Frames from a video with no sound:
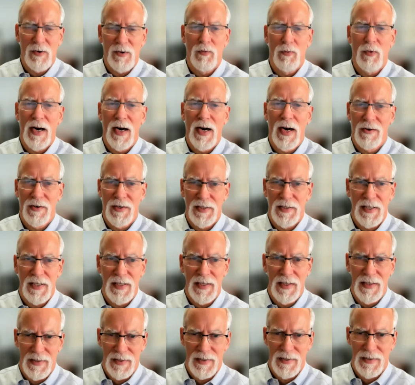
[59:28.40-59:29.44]
rare
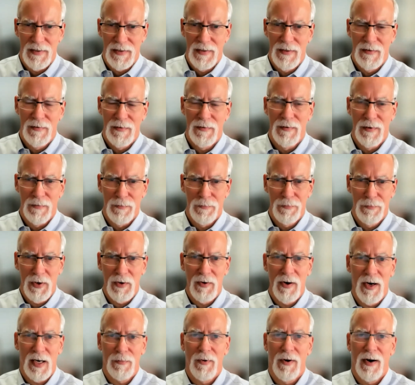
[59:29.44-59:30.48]
disease,
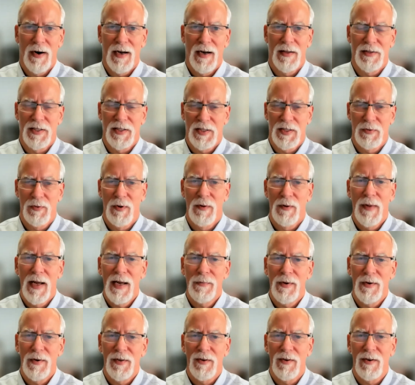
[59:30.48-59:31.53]
periodic paralysis.
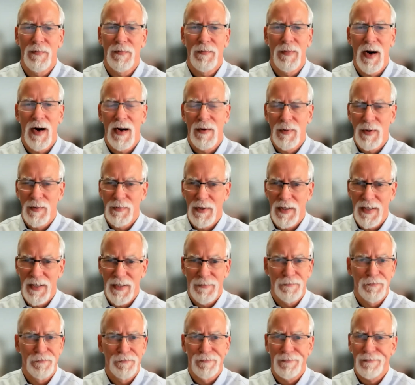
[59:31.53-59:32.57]
Remember, there are
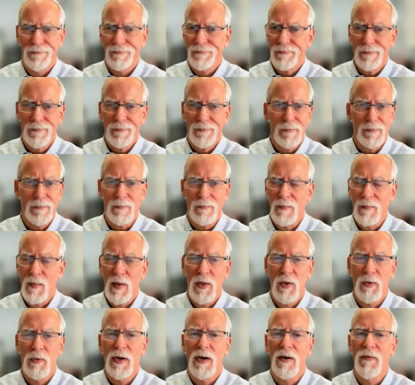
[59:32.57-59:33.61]
probably
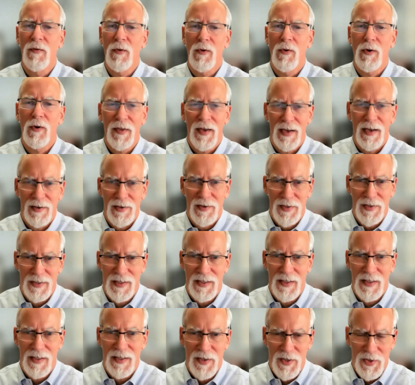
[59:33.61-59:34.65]
three or 4,000
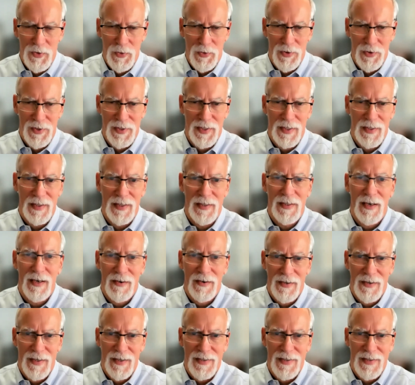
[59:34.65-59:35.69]
individuals in the entire
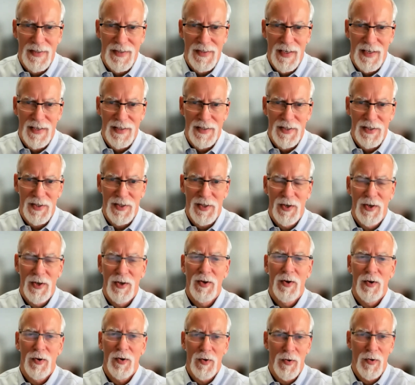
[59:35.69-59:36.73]
United States
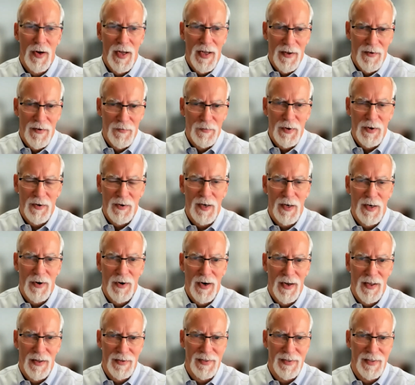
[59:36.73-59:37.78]
who have periodic
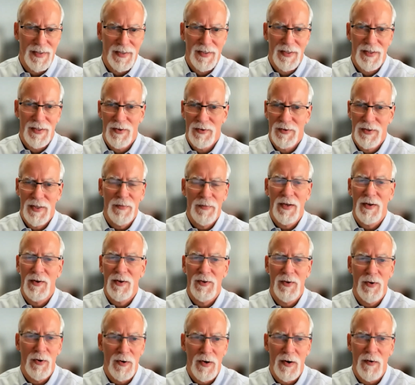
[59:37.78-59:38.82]
paralysis, you know, something
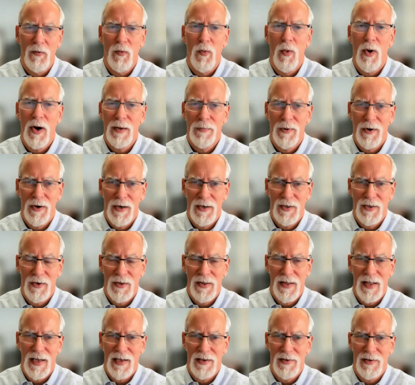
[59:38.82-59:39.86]
on the order of one per
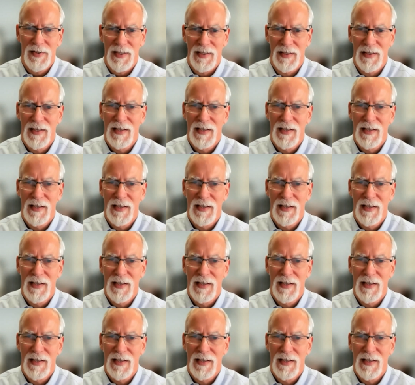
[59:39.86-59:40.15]
100,000.